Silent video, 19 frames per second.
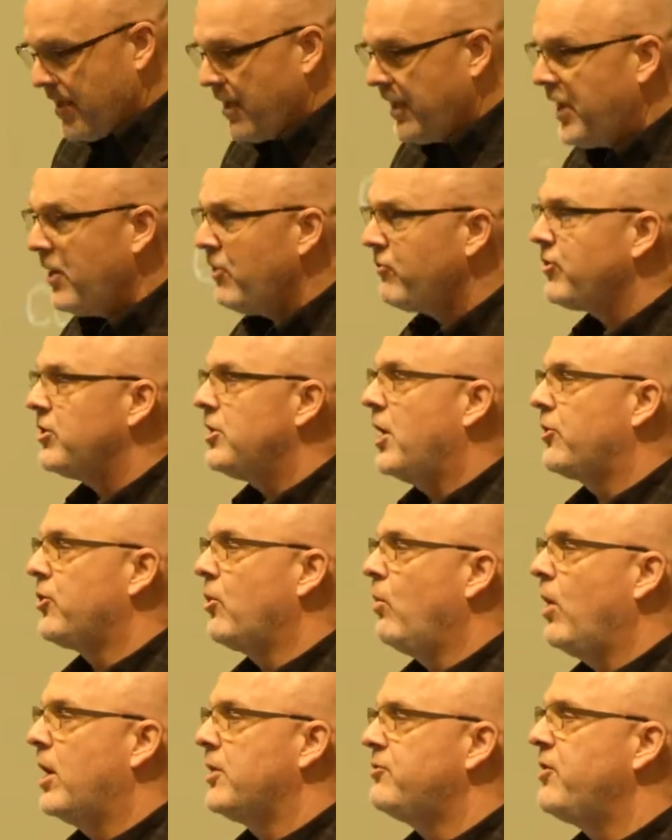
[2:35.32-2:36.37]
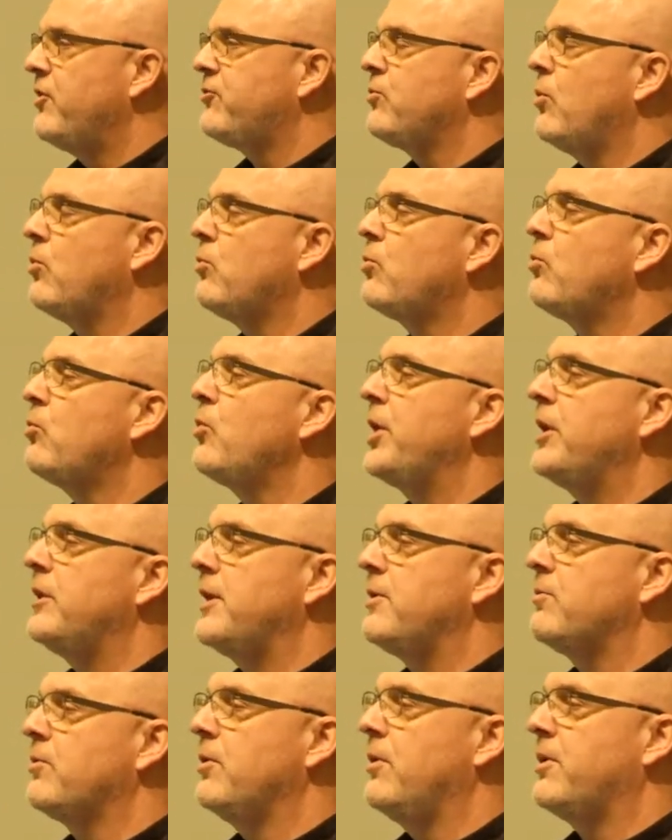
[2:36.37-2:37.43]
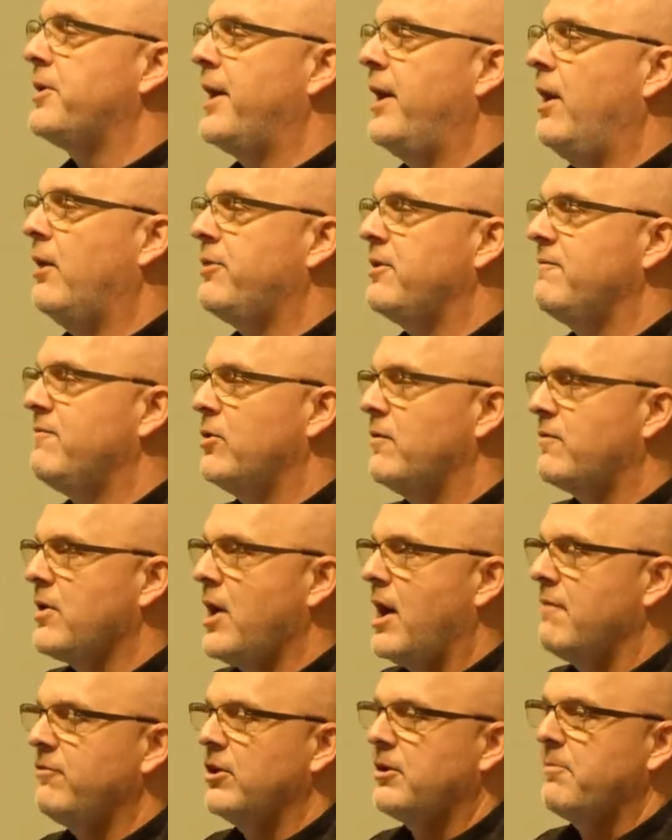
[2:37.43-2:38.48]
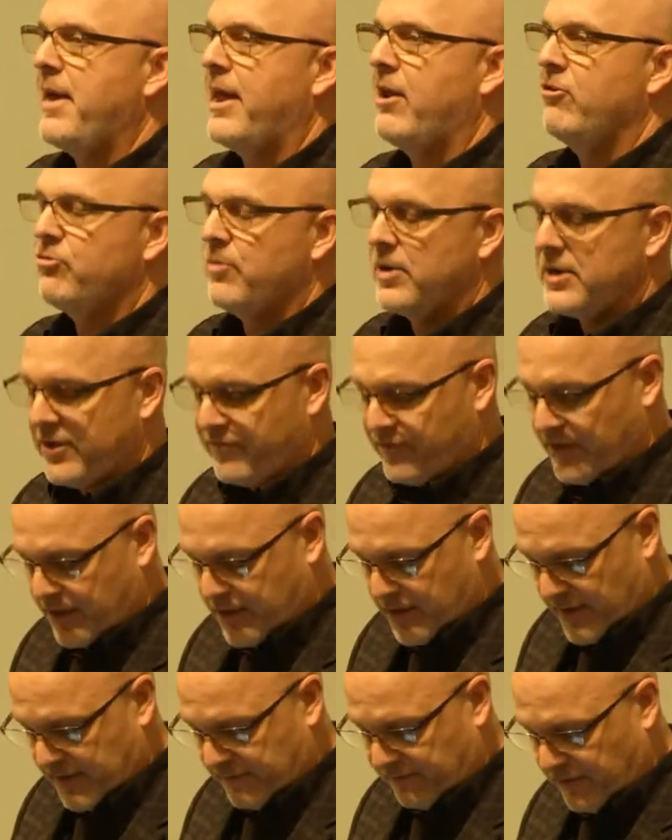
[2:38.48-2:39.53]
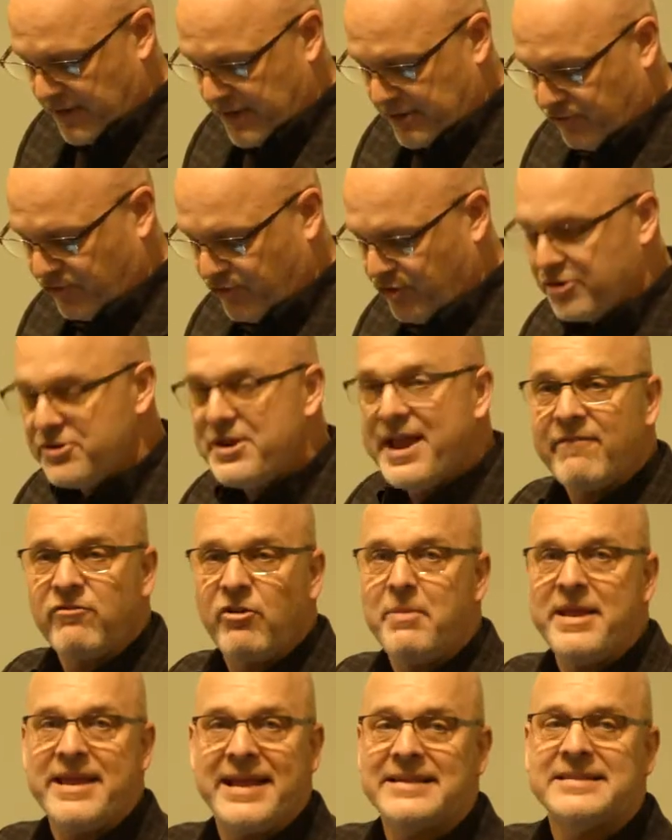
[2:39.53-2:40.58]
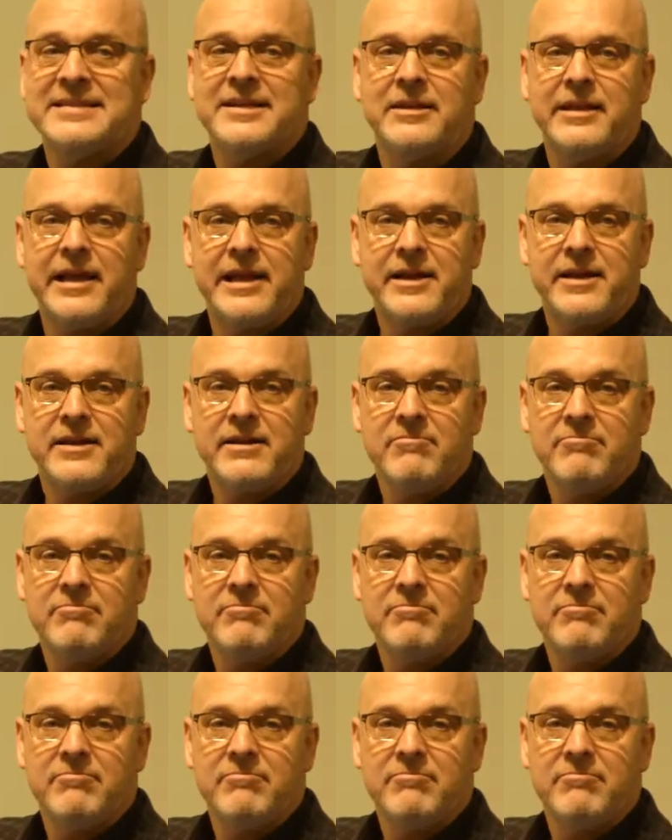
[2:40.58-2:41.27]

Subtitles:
Here's another one. This will really ruin a healthy view of conflict management, is that conflict should never be escalated.